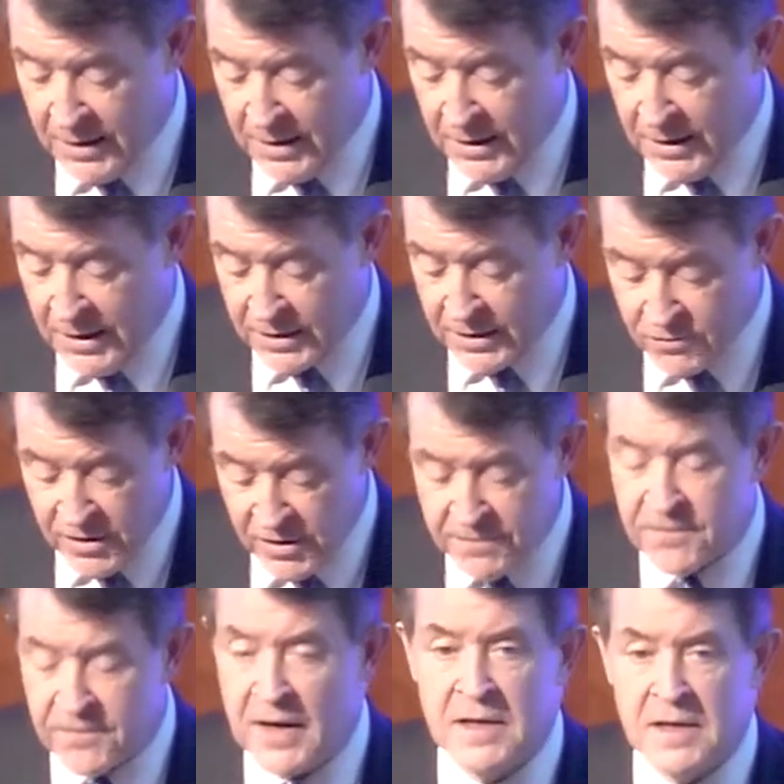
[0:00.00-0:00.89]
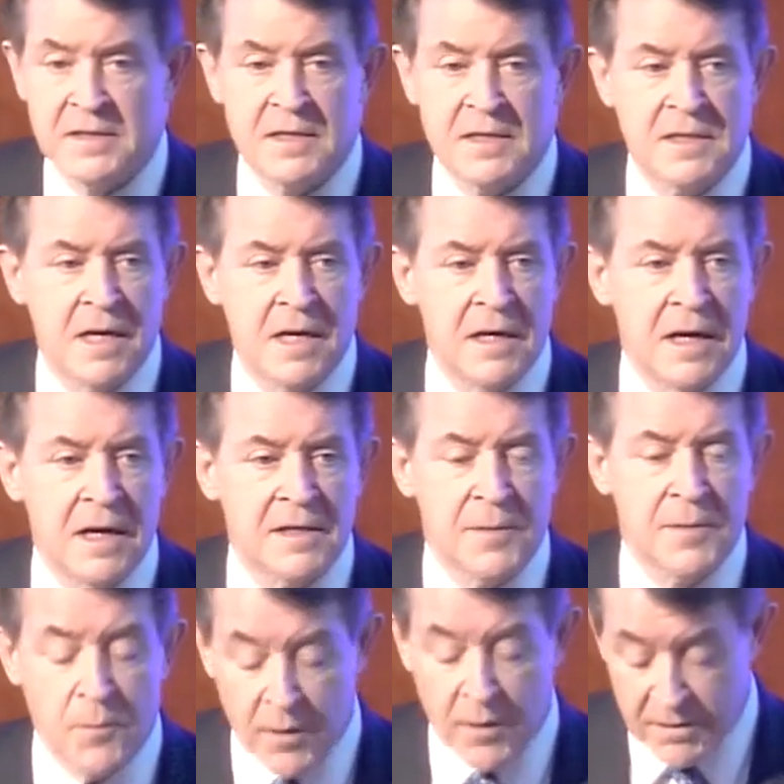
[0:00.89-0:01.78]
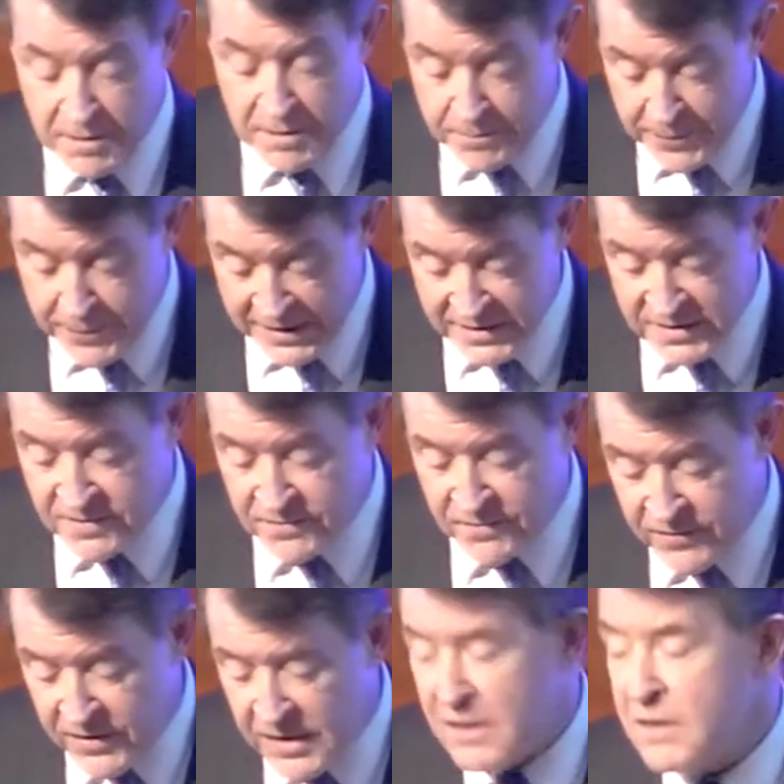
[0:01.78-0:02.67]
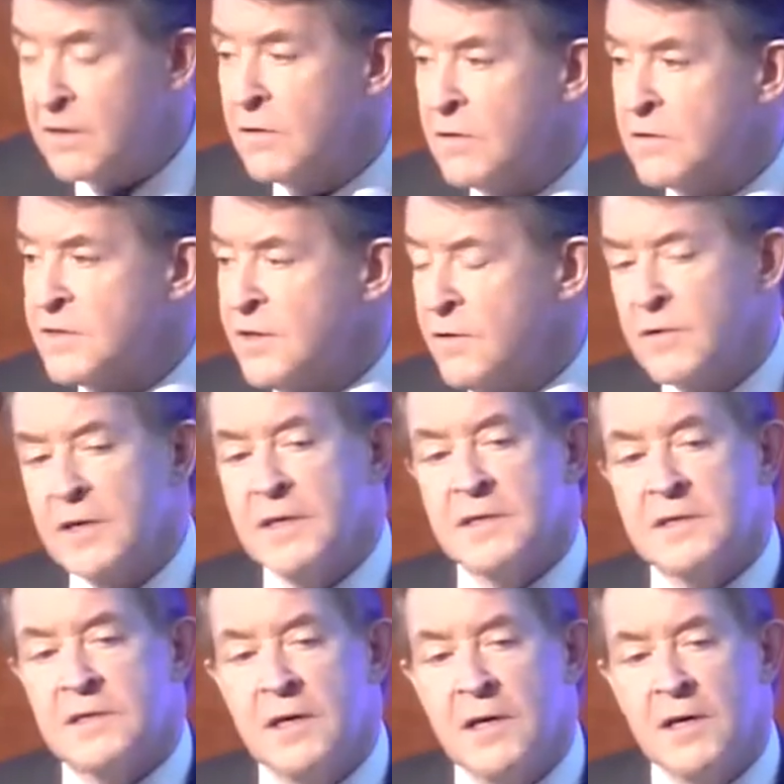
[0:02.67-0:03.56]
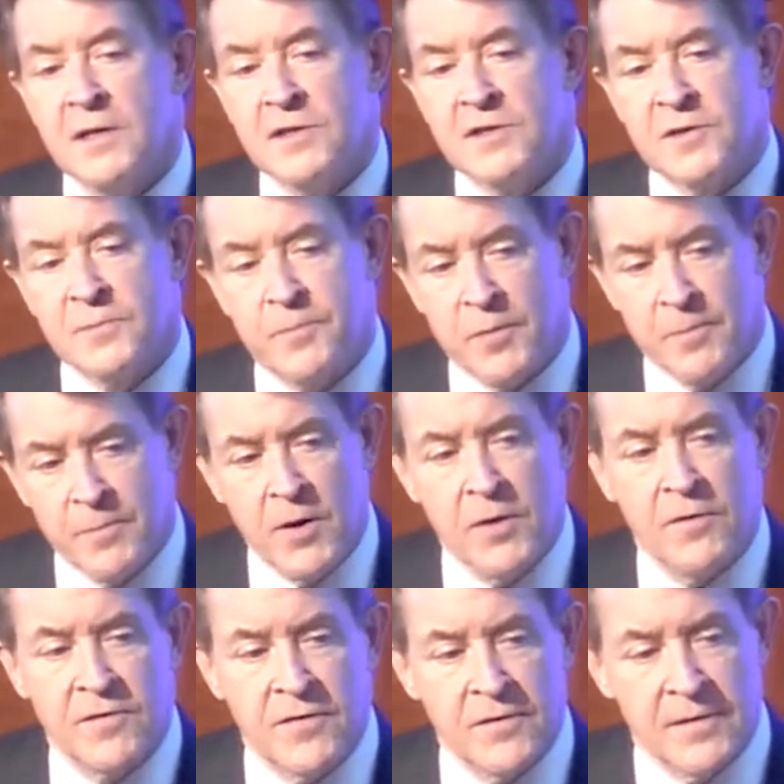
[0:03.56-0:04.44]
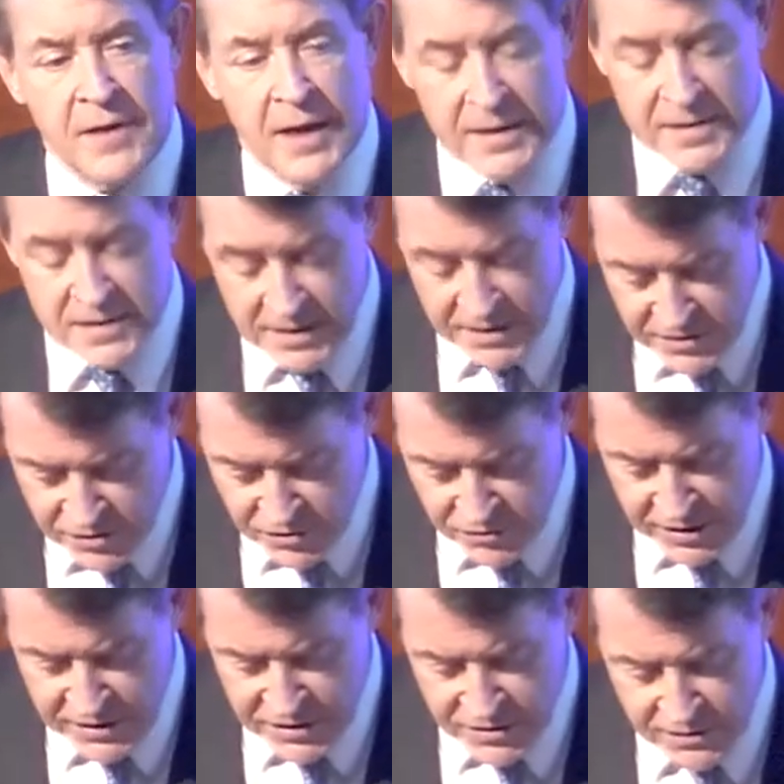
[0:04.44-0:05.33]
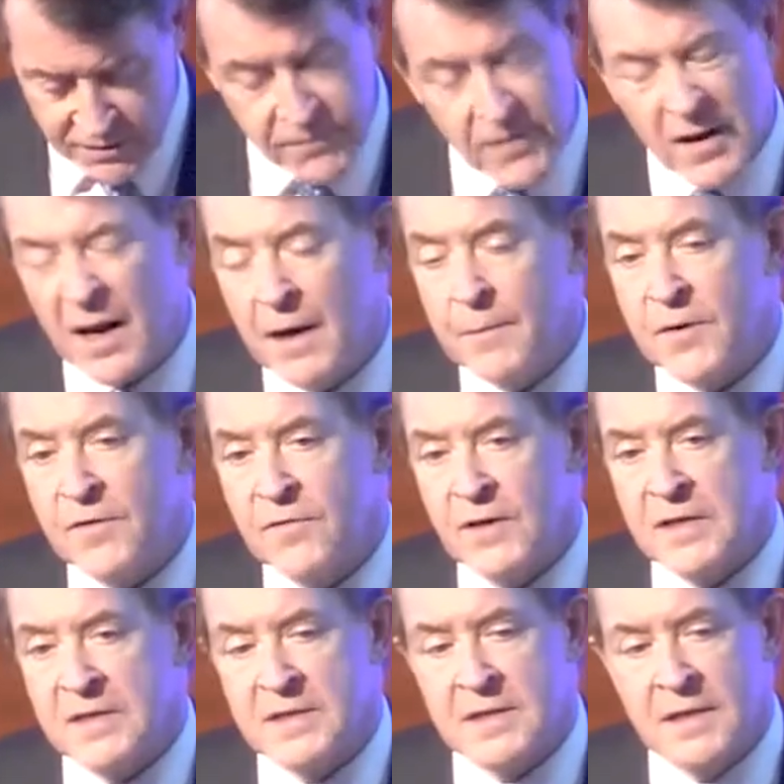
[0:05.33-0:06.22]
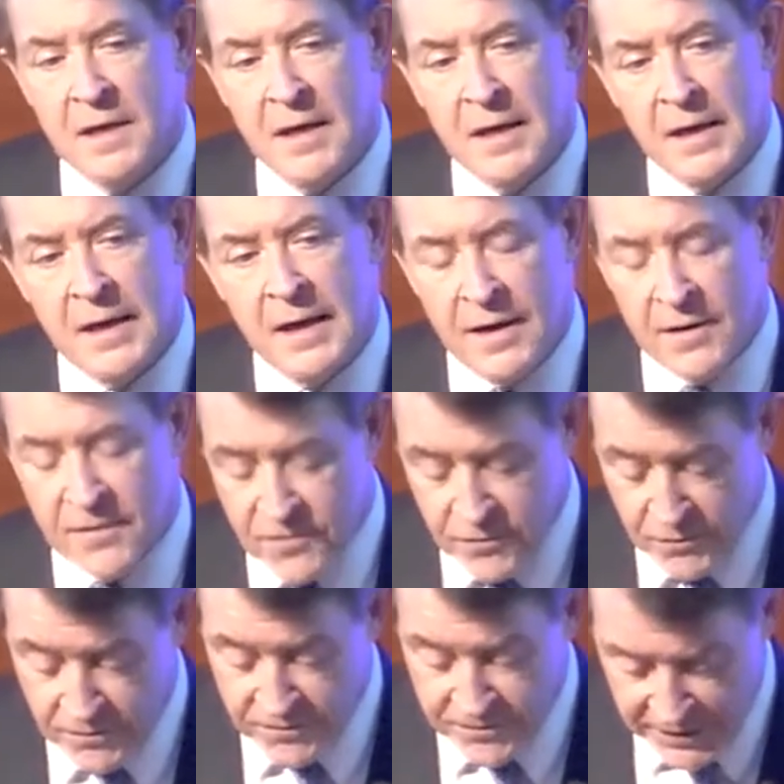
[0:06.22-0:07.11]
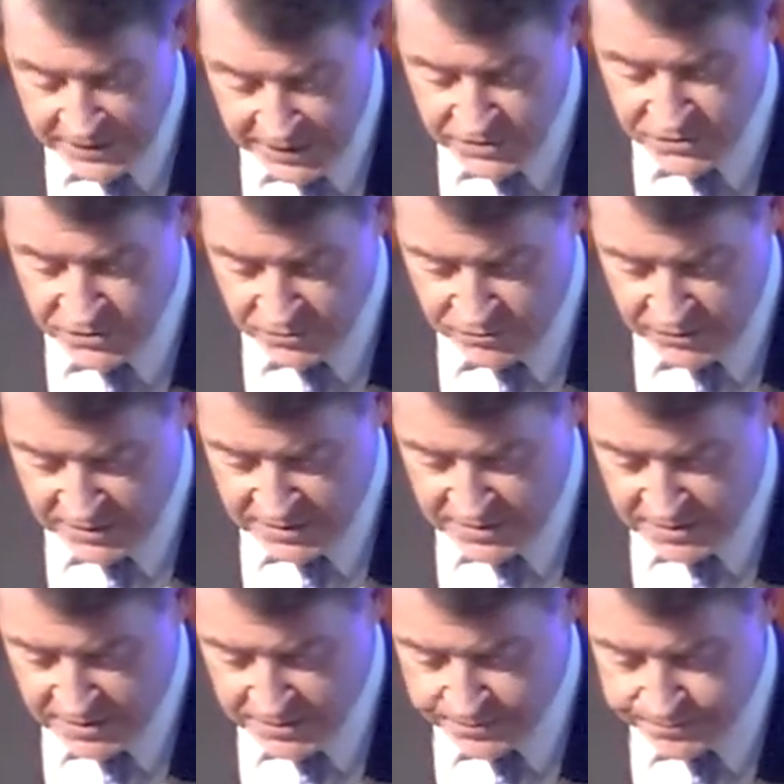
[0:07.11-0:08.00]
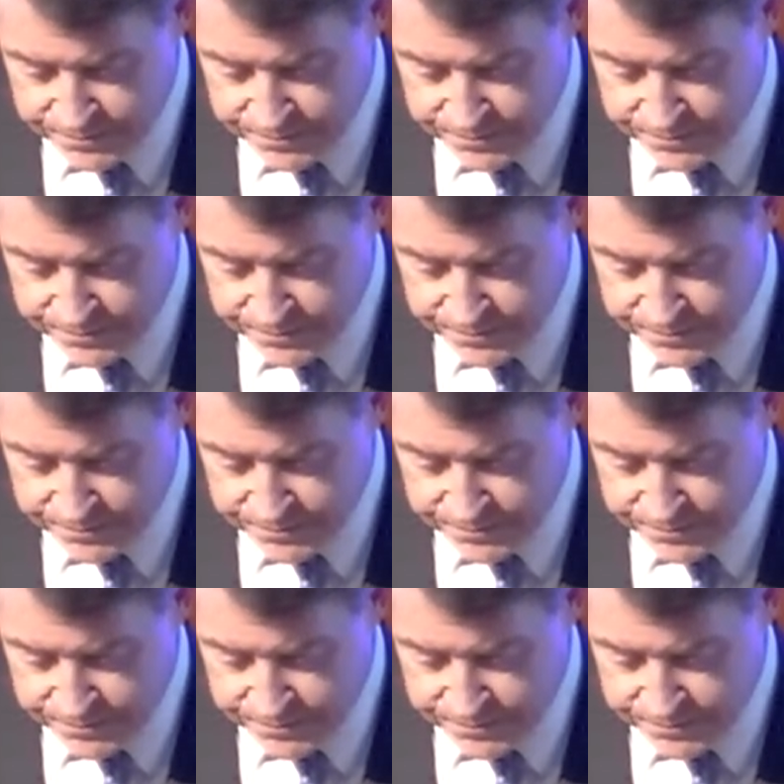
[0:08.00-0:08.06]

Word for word: And green finance is turning out to be one of the best vehicles there is to promote that integration of climate risk into financial risk.